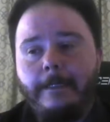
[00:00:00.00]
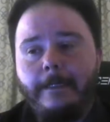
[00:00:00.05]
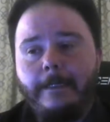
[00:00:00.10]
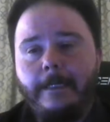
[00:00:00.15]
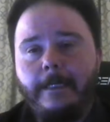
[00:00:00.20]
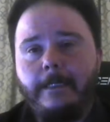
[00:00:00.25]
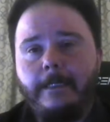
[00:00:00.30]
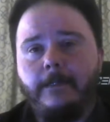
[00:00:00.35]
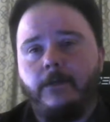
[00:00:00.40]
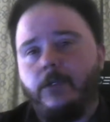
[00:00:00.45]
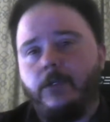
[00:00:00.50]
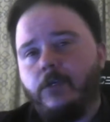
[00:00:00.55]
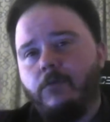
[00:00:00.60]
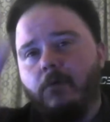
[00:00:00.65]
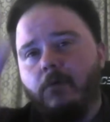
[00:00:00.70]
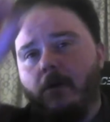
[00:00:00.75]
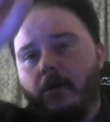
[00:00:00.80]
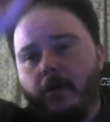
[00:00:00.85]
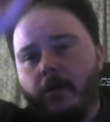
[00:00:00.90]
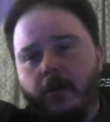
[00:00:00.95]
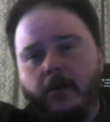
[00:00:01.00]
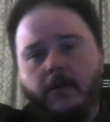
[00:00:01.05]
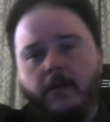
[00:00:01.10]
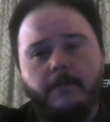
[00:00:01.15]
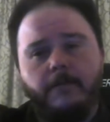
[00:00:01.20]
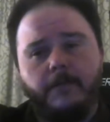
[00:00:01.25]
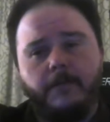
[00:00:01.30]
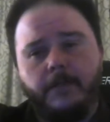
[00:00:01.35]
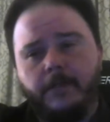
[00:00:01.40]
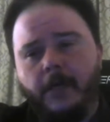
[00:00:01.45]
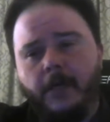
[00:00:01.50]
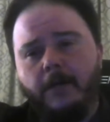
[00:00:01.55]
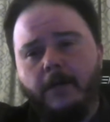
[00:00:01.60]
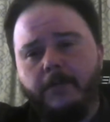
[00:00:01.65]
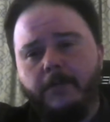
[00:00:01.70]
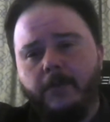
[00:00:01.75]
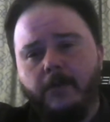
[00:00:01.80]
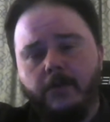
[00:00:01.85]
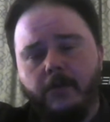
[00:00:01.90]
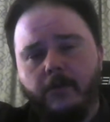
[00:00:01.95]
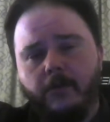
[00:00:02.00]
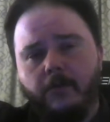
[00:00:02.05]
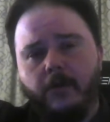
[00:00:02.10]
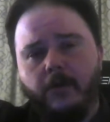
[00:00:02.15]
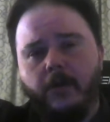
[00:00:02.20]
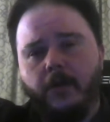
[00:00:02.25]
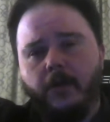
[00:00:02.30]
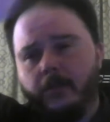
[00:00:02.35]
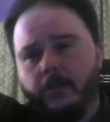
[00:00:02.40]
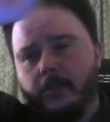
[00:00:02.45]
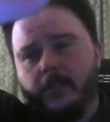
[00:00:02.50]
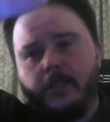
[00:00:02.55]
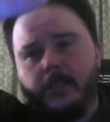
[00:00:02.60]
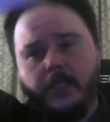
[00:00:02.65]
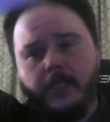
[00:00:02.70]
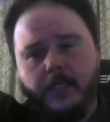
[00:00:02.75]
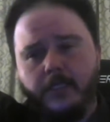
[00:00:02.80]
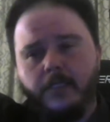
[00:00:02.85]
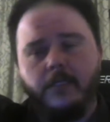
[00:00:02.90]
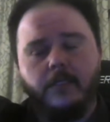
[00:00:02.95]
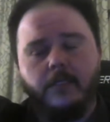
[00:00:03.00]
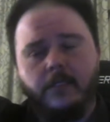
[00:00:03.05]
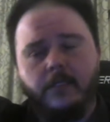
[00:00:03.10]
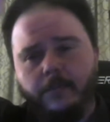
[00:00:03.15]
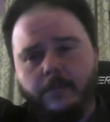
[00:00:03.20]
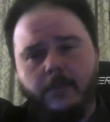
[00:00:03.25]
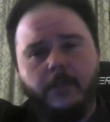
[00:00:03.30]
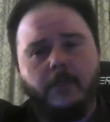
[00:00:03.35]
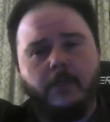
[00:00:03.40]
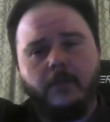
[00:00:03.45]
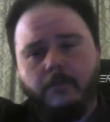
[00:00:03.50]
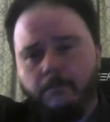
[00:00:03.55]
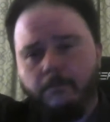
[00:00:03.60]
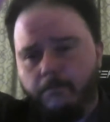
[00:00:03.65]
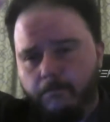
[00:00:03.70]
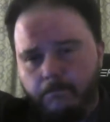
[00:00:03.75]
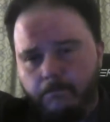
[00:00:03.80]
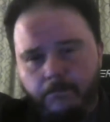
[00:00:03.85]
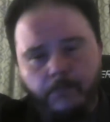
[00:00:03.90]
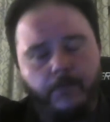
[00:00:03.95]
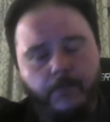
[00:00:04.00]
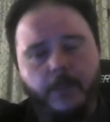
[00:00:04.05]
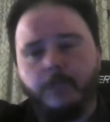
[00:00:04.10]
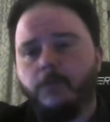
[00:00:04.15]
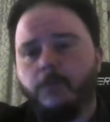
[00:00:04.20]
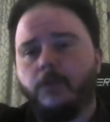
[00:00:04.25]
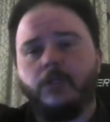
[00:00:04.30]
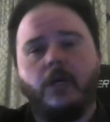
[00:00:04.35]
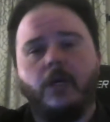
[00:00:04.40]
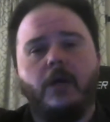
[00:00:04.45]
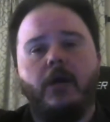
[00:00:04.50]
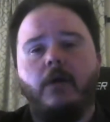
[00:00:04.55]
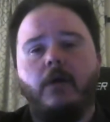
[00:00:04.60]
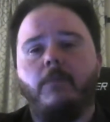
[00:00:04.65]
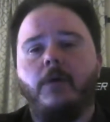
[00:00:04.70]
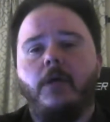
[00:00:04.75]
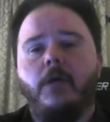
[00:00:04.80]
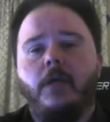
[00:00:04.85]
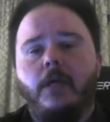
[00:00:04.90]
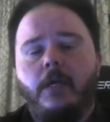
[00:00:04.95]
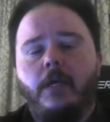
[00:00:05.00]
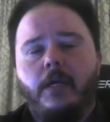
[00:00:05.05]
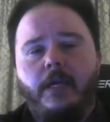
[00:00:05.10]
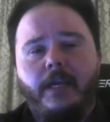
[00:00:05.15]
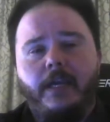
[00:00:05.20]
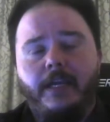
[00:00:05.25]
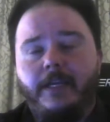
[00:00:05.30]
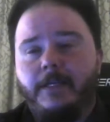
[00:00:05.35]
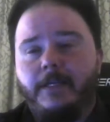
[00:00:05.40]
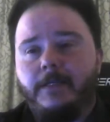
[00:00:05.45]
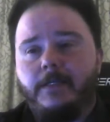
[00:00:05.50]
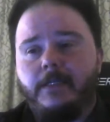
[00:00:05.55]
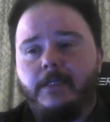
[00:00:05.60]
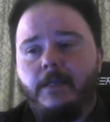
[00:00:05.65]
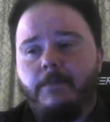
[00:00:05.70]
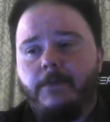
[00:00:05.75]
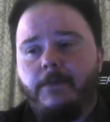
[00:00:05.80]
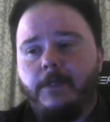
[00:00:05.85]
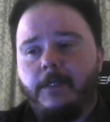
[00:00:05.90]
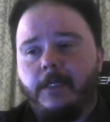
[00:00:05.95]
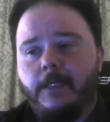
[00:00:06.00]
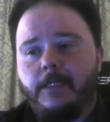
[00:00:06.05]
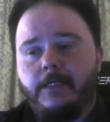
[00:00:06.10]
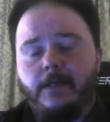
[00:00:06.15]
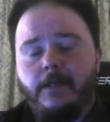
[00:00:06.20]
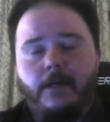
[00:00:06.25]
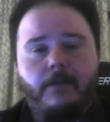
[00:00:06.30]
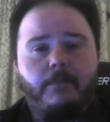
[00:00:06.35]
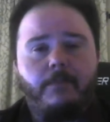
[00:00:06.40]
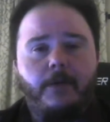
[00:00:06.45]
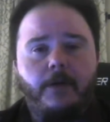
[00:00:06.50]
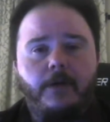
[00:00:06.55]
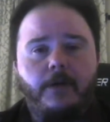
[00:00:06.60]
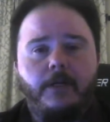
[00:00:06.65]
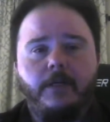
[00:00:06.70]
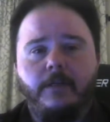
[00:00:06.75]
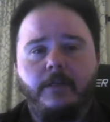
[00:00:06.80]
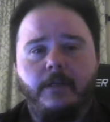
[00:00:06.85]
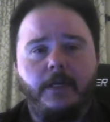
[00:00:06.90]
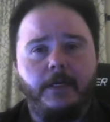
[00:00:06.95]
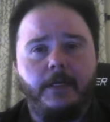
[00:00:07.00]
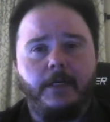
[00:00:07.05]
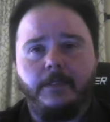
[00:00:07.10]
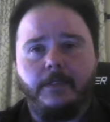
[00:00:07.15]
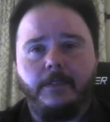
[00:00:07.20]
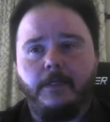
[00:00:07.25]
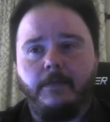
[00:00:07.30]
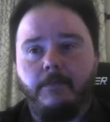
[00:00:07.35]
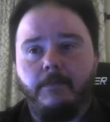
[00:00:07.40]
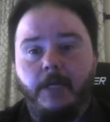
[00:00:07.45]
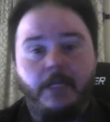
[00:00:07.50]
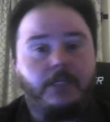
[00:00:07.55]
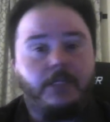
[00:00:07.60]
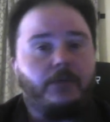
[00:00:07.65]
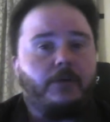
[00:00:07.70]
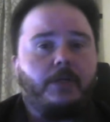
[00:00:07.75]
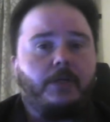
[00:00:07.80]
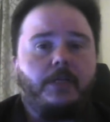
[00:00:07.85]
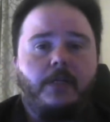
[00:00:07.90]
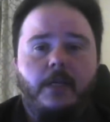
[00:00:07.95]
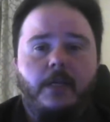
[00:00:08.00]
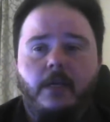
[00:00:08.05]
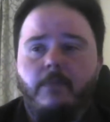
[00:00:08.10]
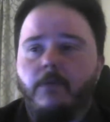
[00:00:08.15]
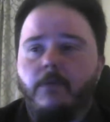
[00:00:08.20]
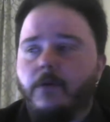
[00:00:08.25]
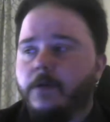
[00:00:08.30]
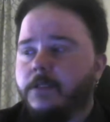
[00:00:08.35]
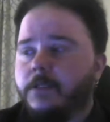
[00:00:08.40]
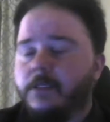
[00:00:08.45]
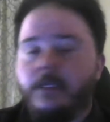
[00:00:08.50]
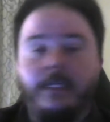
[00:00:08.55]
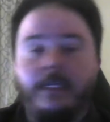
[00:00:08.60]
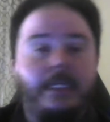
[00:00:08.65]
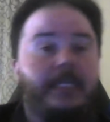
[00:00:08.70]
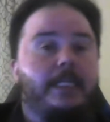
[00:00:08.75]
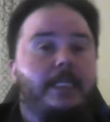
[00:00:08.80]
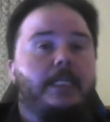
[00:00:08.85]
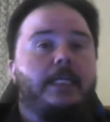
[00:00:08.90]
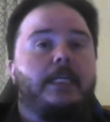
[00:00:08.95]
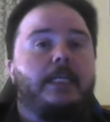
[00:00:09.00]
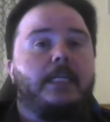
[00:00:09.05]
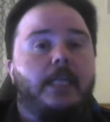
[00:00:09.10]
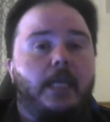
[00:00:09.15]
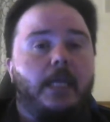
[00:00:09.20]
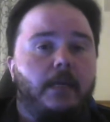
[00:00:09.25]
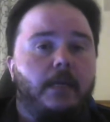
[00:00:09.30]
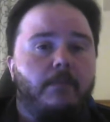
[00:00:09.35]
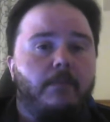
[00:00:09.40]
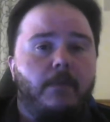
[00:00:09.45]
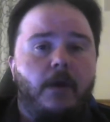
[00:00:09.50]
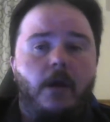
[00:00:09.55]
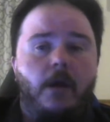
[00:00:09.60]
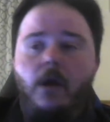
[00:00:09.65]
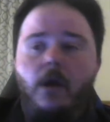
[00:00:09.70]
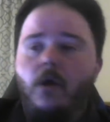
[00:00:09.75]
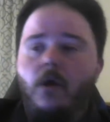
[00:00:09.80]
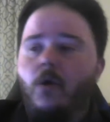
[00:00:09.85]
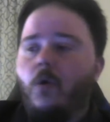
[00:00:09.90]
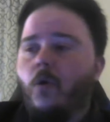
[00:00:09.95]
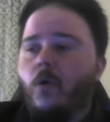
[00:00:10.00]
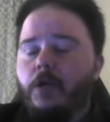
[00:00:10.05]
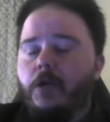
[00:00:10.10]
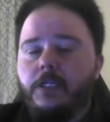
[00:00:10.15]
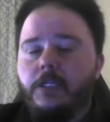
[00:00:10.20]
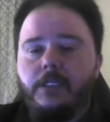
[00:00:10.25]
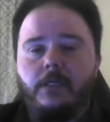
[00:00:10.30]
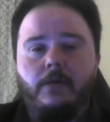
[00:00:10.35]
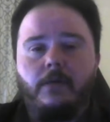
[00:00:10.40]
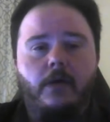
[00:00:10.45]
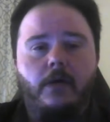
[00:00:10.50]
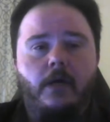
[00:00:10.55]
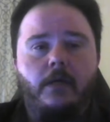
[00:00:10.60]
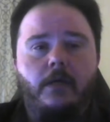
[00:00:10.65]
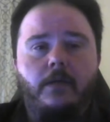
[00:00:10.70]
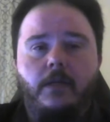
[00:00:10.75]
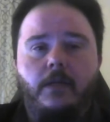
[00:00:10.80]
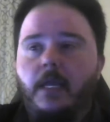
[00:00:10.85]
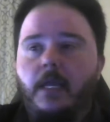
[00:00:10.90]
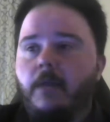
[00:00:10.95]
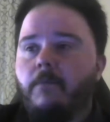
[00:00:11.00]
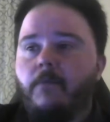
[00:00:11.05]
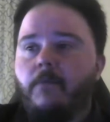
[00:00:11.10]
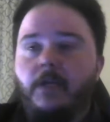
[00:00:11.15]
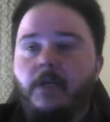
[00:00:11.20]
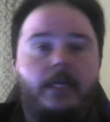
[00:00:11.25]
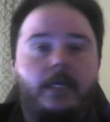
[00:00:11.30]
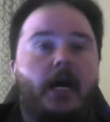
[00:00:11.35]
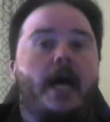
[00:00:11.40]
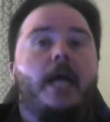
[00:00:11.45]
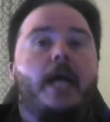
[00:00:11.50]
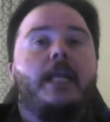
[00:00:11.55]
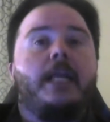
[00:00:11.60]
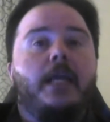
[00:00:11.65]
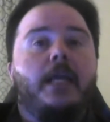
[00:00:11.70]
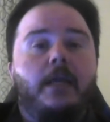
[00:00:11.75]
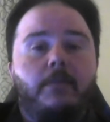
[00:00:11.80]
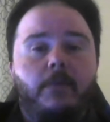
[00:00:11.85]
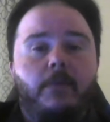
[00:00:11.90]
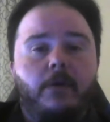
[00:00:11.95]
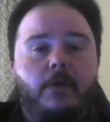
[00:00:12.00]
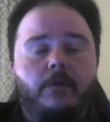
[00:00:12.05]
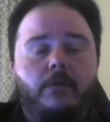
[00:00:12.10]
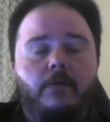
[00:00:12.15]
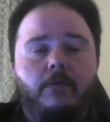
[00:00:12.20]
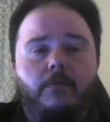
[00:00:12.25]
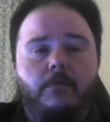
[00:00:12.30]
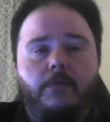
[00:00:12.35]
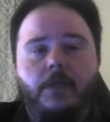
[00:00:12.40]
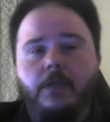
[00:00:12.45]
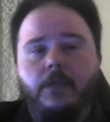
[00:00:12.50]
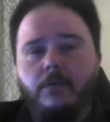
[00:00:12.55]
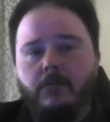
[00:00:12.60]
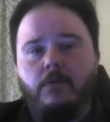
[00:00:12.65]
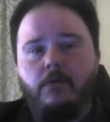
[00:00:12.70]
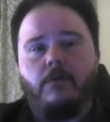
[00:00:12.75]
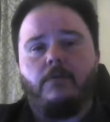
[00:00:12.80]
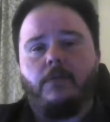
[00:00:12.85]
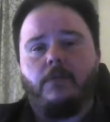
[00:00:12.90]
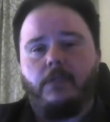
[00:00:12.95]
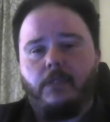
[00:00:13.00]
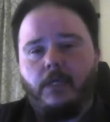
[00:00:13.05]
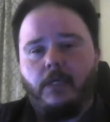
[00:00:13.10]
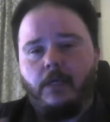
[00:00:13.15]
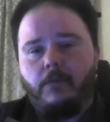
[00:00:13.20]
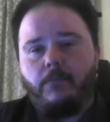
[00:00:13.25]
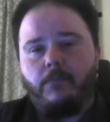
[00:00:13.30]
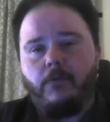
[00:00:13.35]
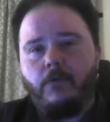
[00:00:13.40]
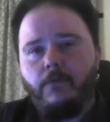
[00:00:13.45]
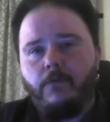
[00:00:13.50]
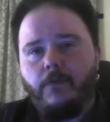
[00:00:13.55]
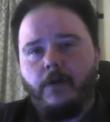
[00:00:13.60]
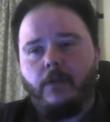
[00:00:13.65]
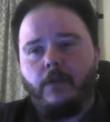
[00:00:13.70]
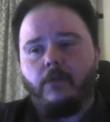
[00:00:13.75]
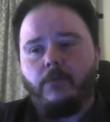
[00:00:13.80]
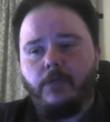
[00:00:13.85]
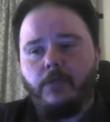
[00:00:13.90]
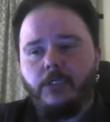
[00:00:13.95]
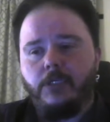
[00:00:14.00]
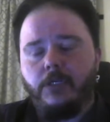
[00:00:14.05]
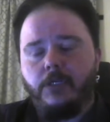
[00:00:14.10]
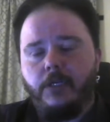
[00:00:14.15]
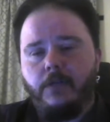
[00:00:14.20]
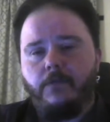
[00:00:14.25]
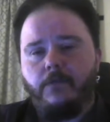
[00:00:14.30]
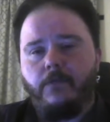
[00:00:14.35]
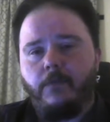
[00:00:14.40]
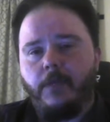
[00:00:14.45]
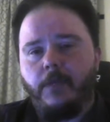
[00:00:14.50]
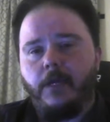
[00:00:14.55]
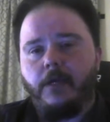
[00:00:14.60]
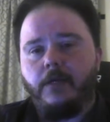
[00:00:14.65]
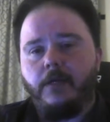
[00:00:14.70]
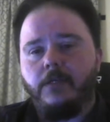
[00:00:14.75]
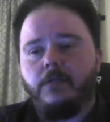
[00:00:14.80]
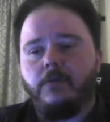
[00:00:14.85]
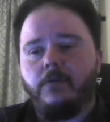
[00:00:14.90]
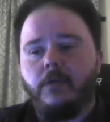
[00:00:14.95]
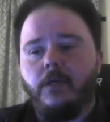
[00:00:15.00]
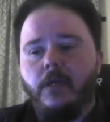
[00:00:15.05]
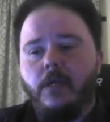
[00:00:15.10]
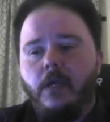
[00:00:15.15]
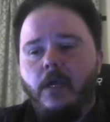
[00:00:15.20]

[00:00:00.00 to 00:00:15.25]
and their URL, the top, you know, the URL says http facebook.com is something that's not American, like it's a Nigerian name or it's an Indian name or it's a, a name, a Thai name, then you know that that profile originated from that country.